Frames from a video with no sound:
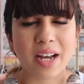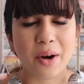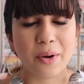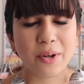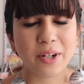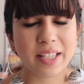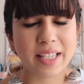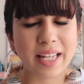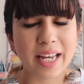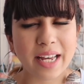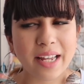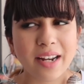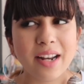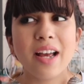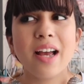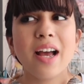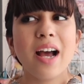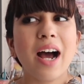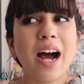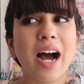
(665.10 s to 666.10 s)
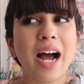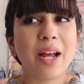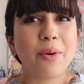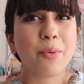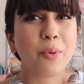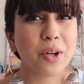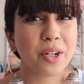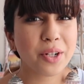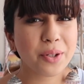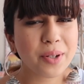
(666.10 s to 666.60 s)
out there, I
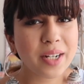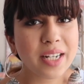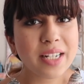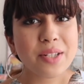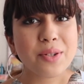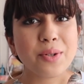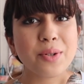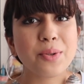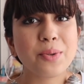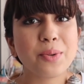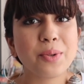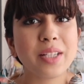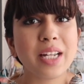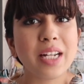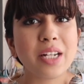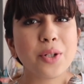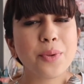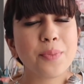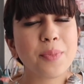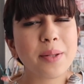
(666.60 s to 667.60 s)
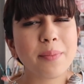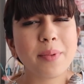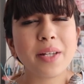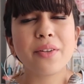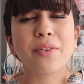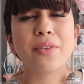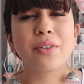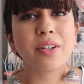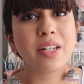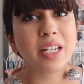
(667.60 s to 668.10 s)
want you guys to know that you may
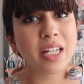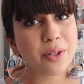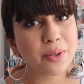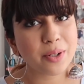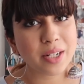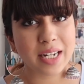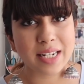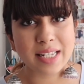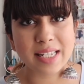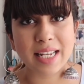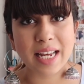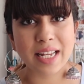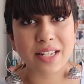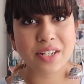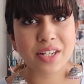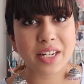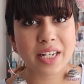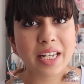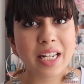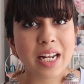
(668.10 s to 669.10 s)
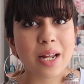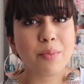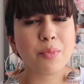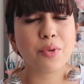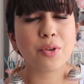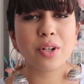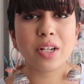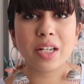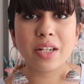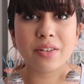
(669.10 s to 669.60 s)
be really good at sketching, and I'm
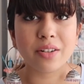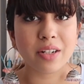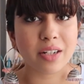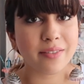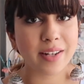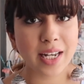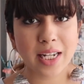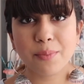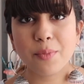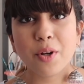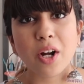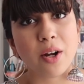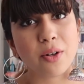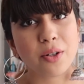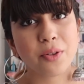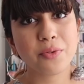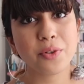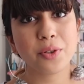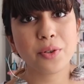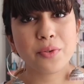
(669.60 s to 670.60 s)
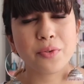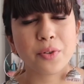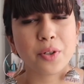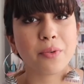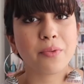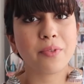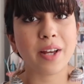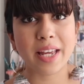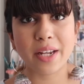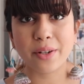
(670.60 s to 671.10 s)
really very proud of you if
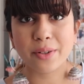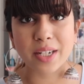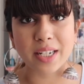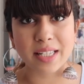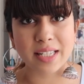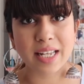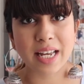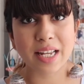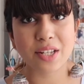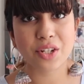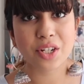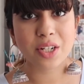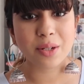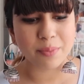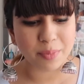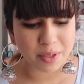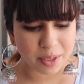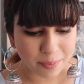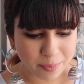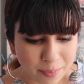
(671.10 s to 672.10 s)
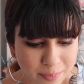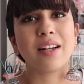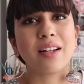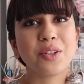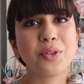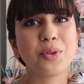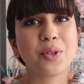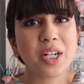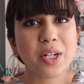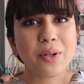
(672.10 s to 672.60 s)
you're very good at sketching, but
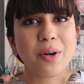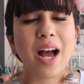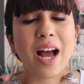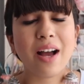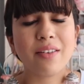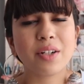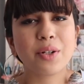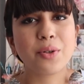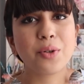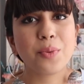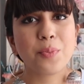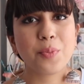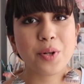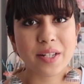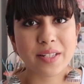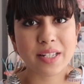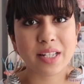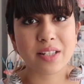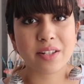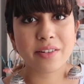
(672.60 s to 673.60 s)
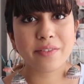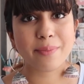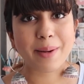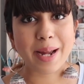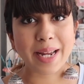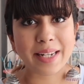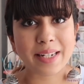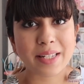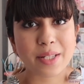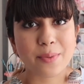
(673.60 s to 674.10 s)
you need to have a good presence of
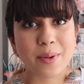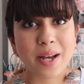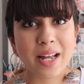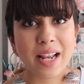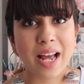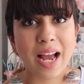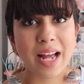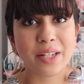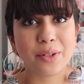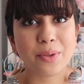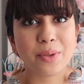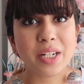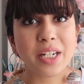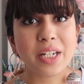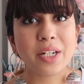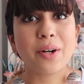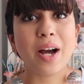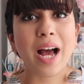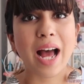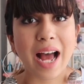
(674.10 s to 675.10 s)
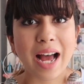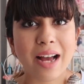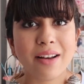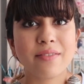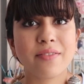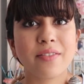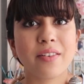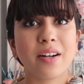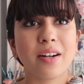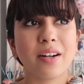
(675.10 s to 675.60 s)
mind as well, and you need to
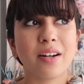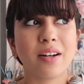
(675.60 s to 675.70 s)
have